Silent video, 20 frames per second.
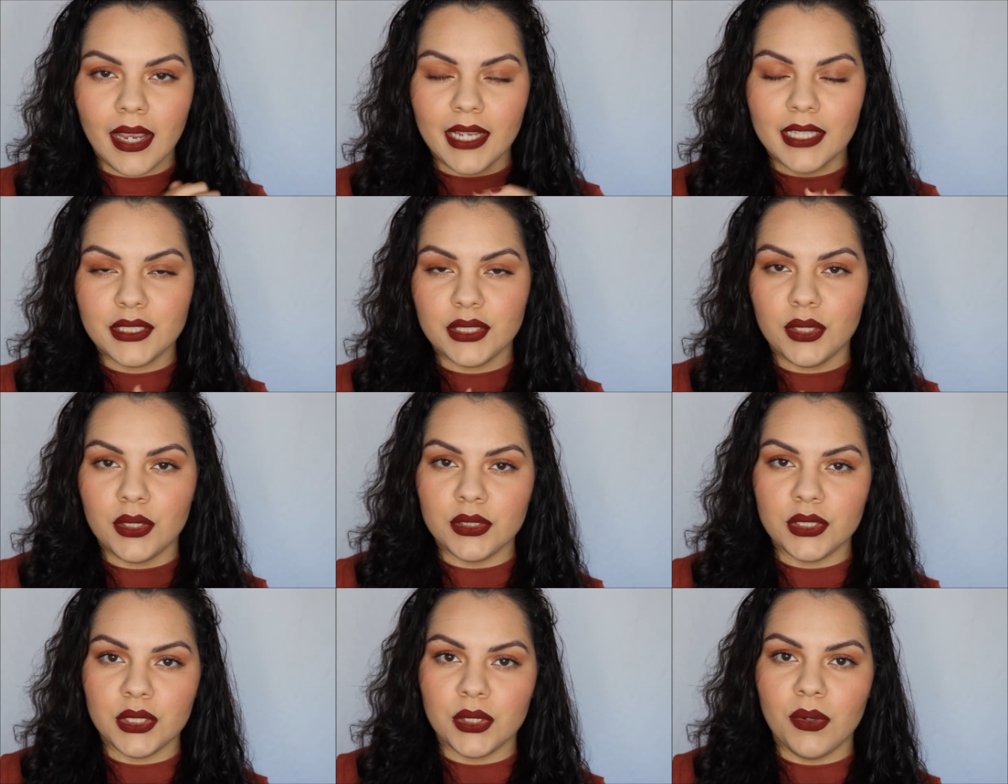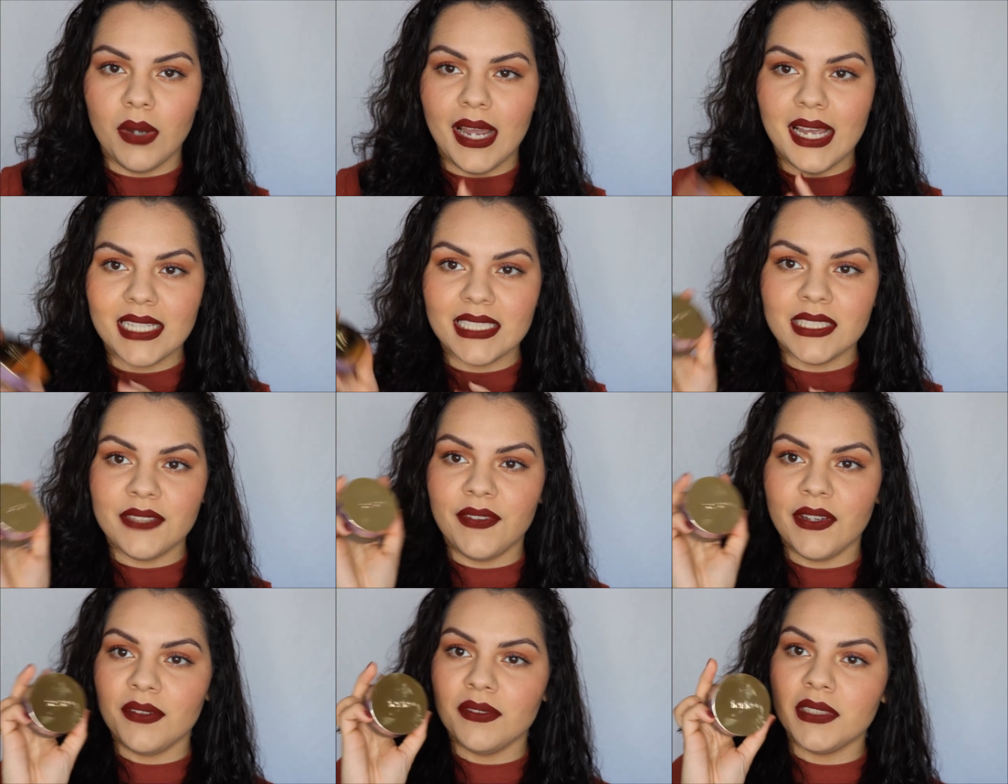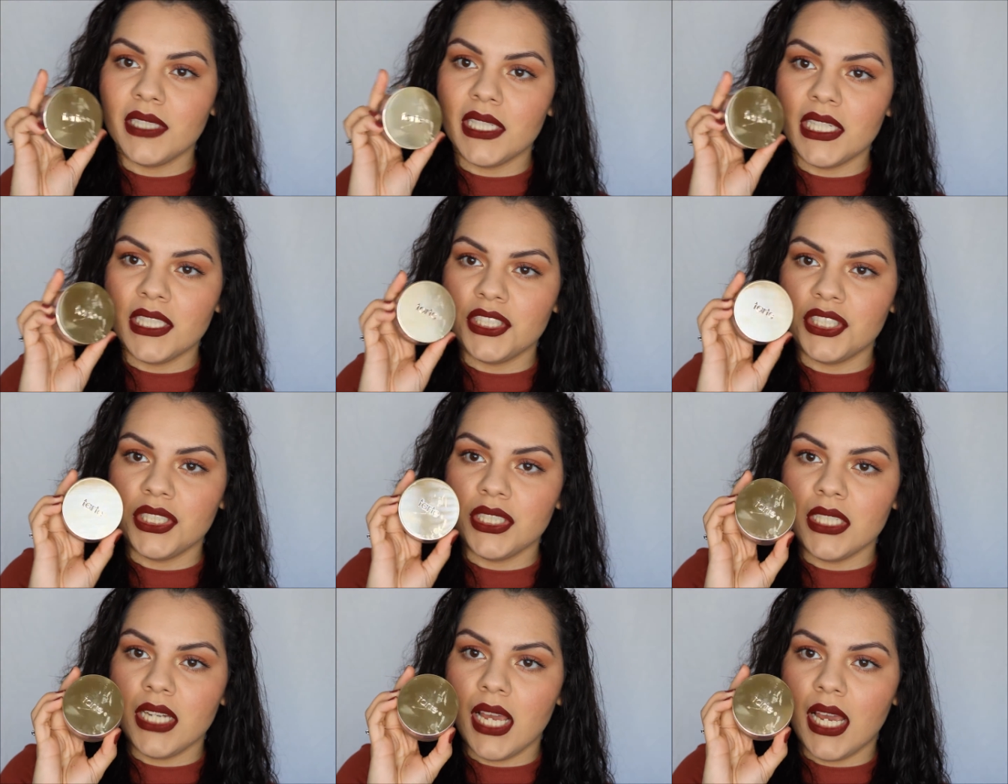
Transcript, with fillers: And also, as foundation,